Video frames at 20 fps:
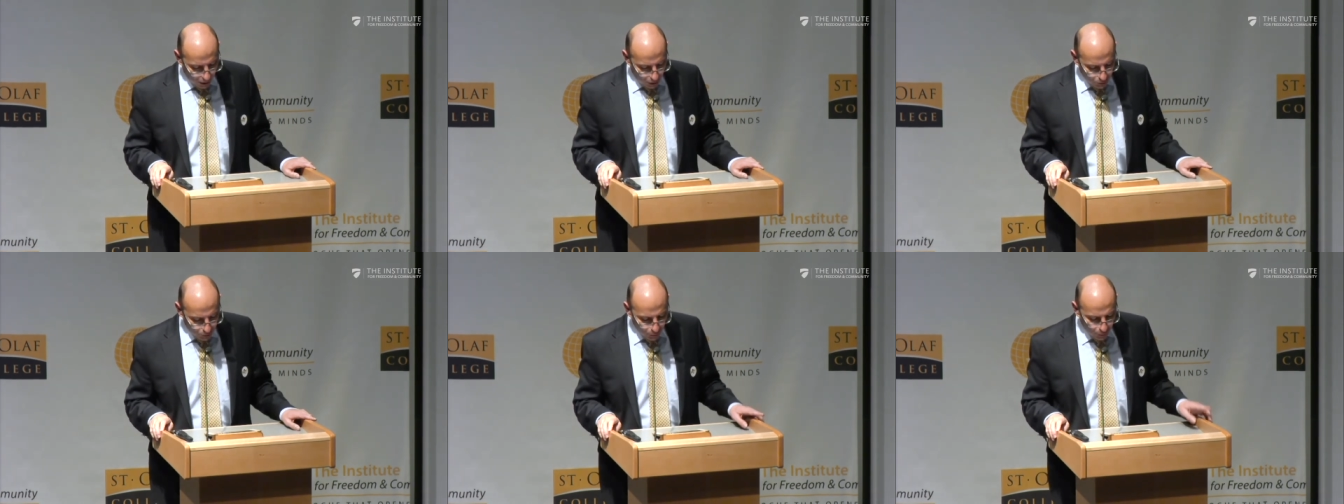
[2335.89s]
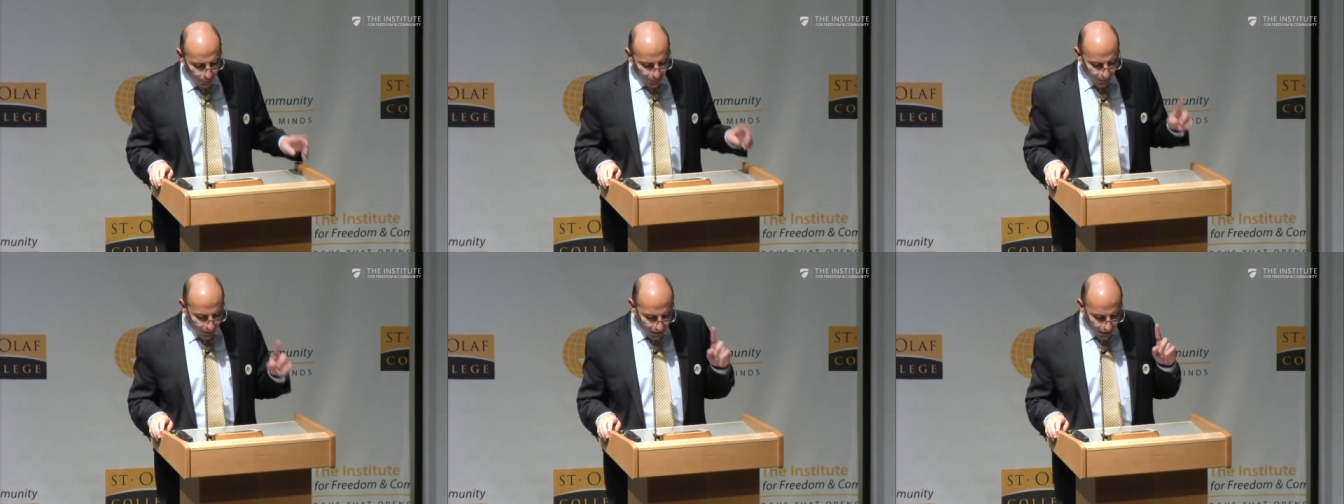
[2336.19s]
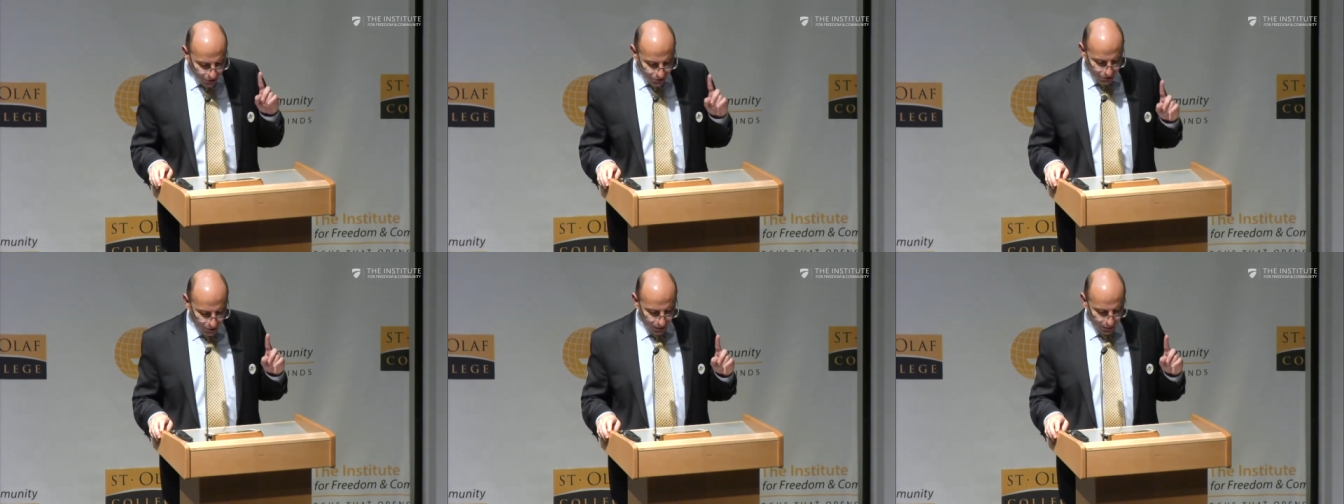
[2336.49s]
No
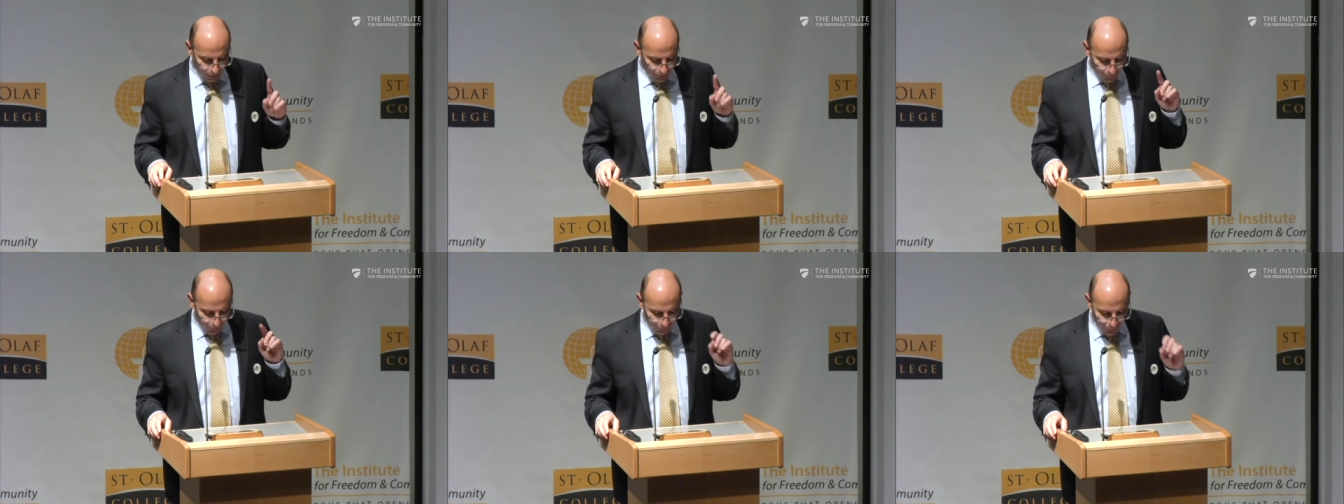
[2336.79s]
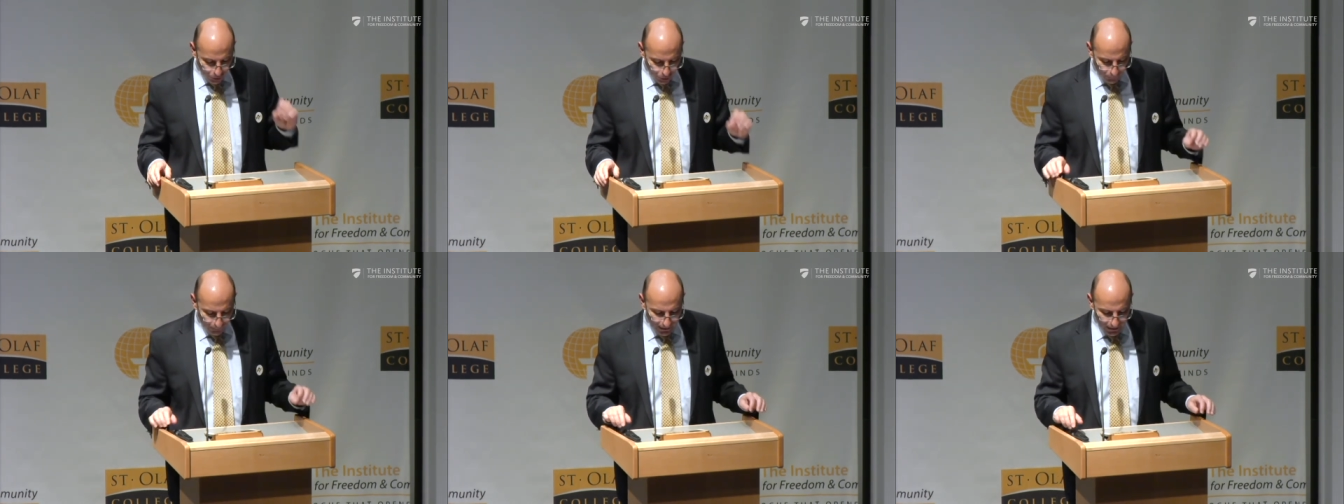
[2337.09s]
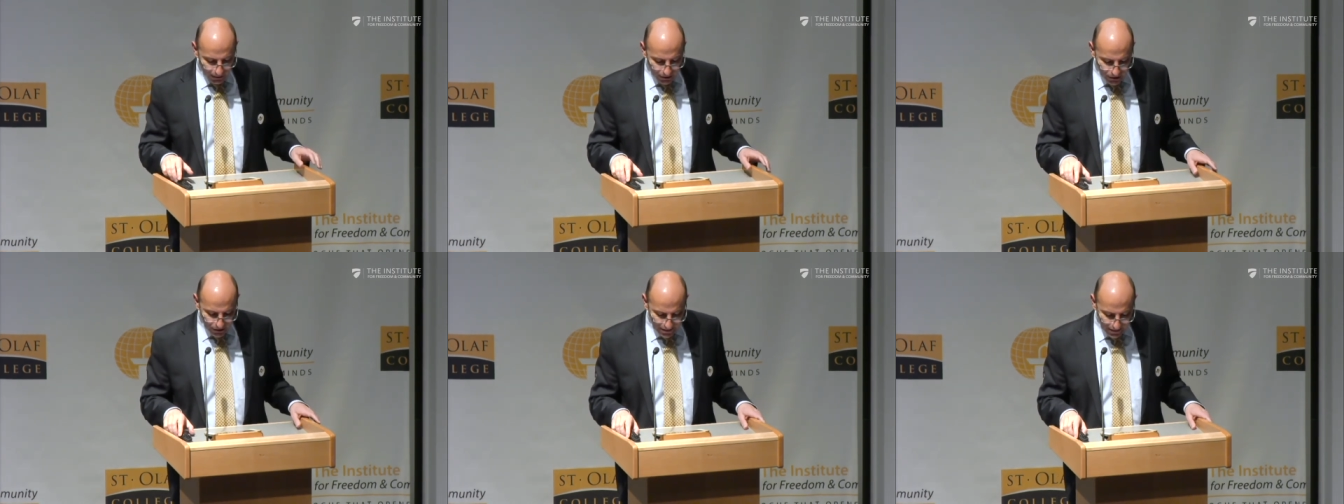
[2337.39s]
religion or
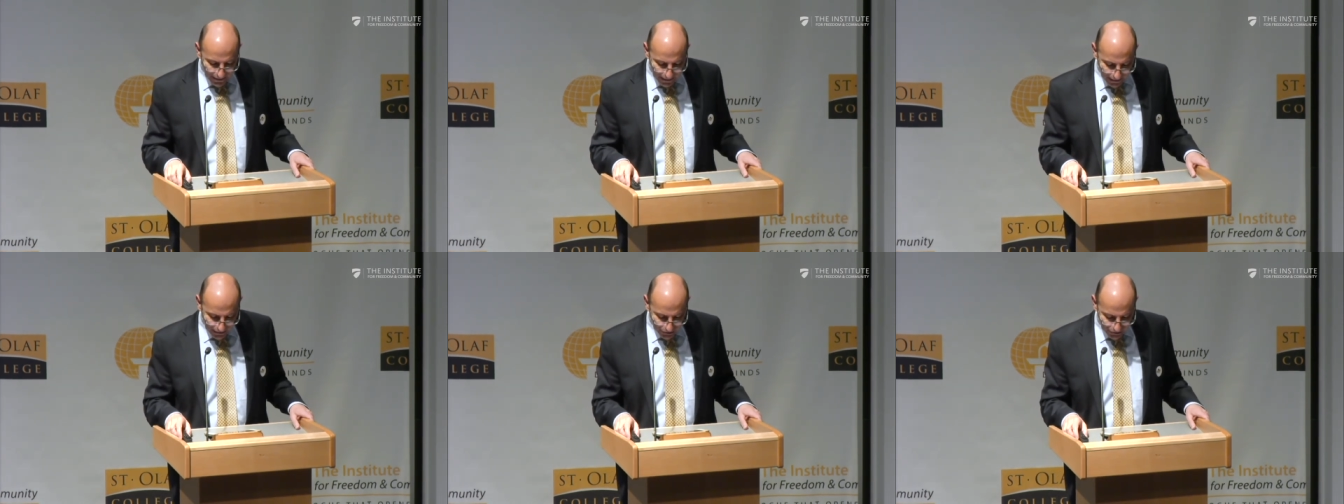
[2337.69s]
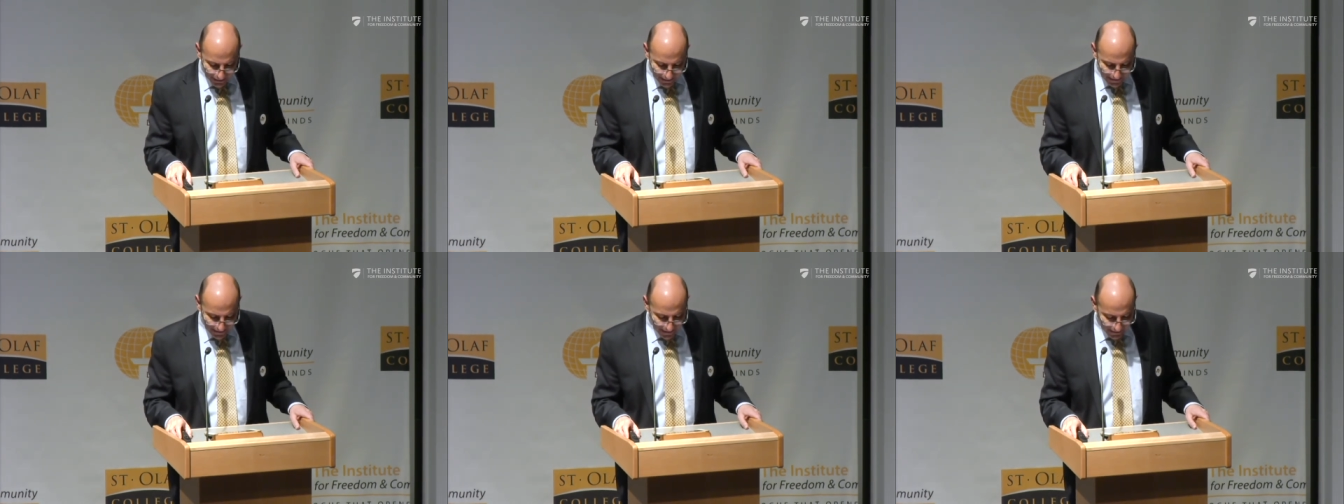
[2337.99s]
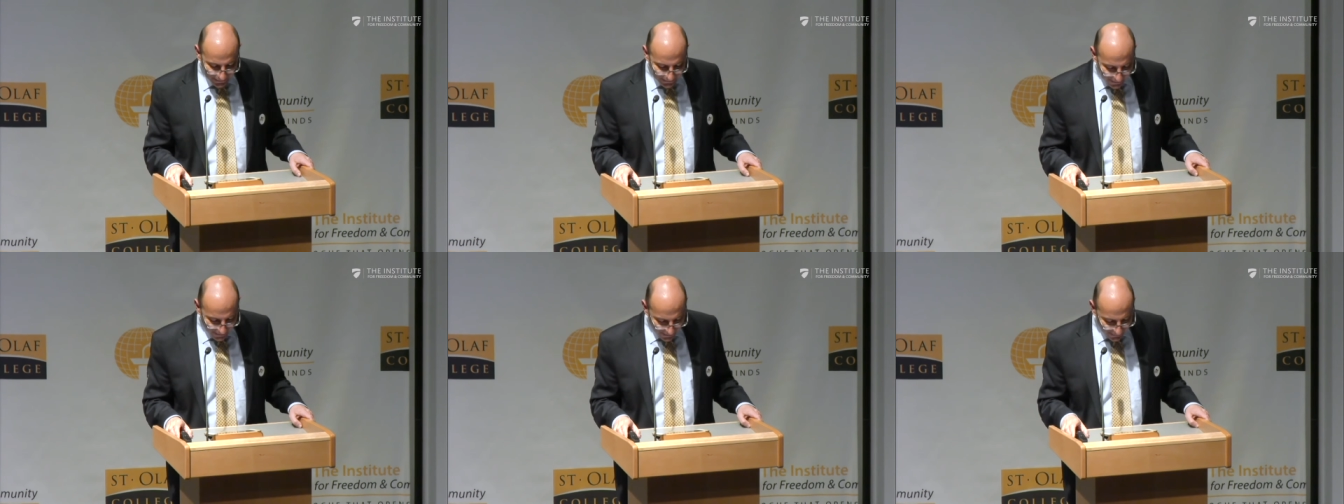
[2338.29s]
human legislation is
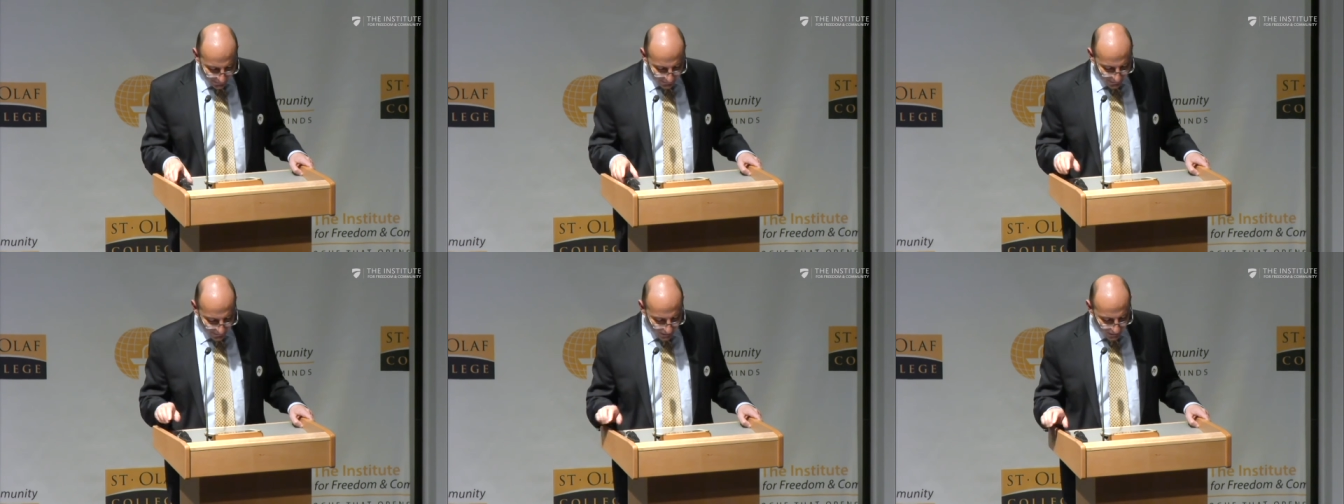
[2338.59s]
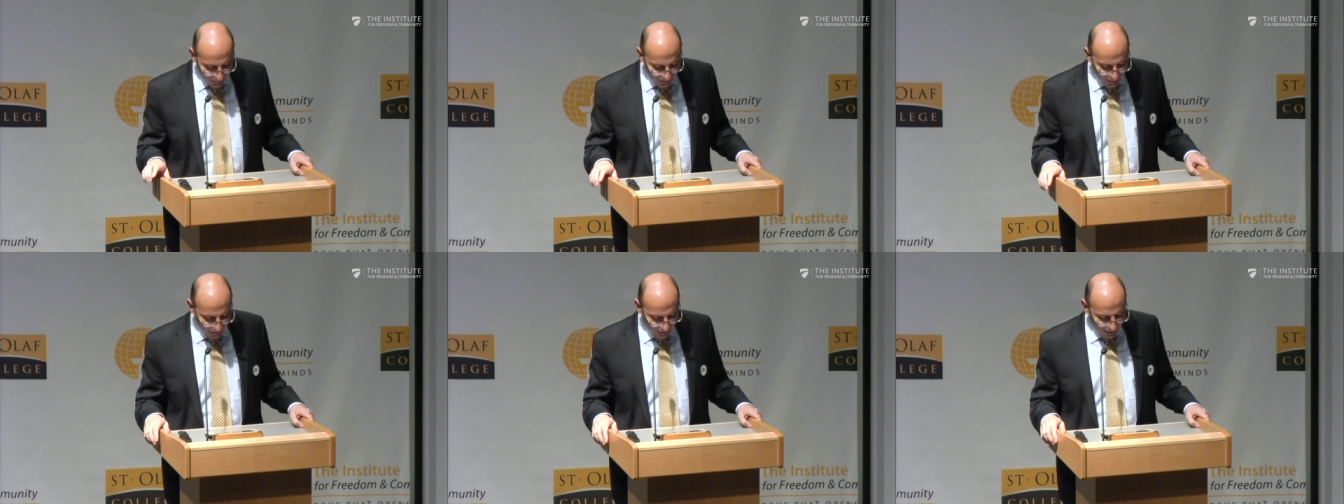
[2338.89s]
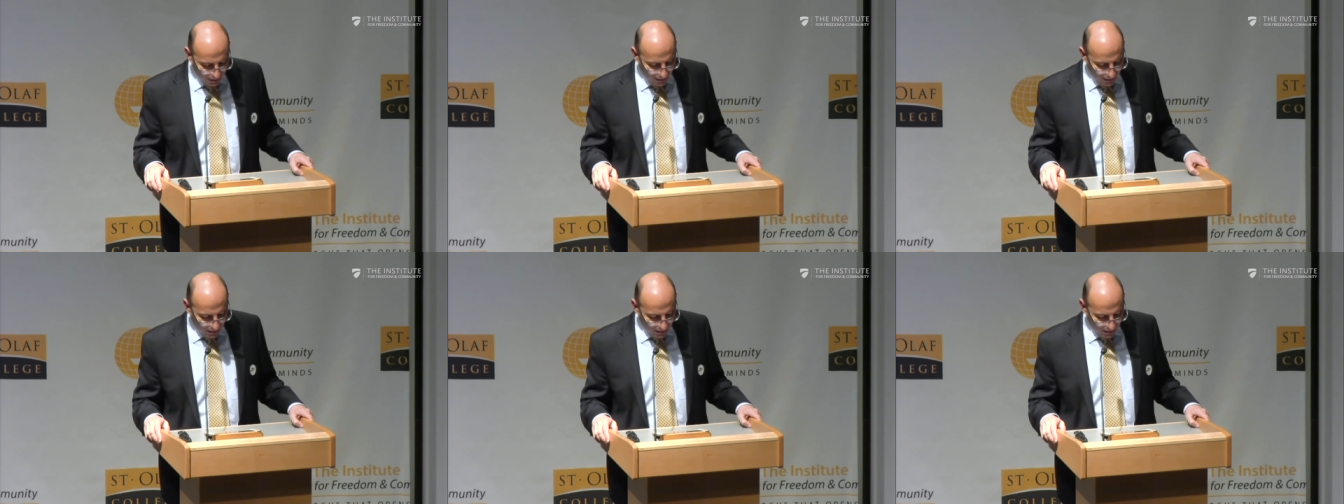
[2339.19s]
entitled